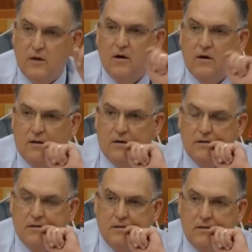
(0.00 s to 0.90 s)
at
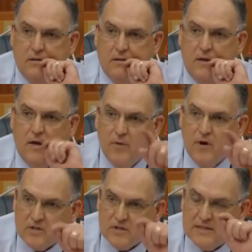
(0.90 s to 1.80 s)
Arnott.
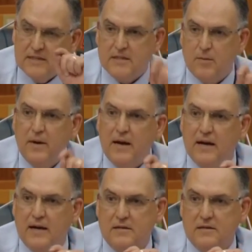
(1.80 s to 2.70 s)
Emergency
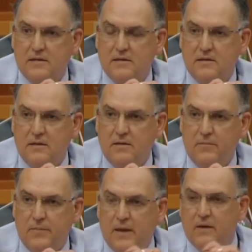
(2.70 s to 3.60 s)
supplies.
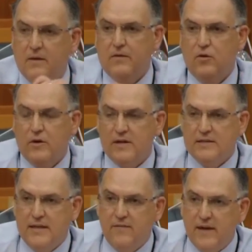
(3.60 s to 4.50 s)
You can
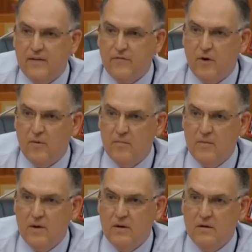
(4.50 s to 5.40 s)
deviate
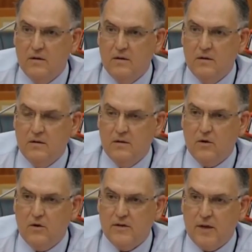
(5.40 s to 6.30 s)
from the
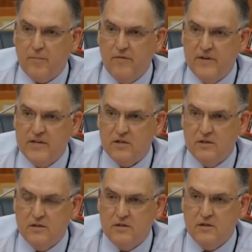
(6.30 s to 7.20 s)
contract
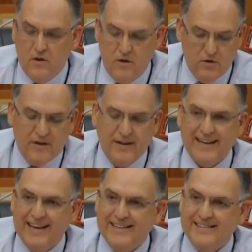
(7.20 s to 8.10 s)
provisions. You can
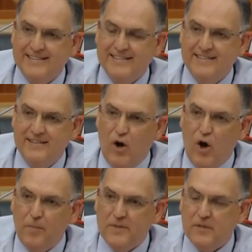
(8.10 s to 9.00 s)
get
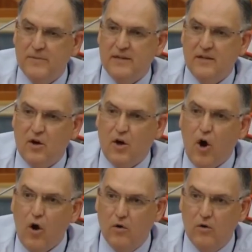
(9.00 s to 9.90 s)
optimum
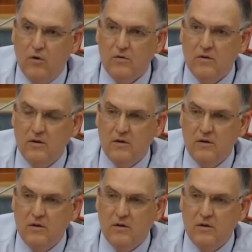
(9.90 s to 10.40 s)
coal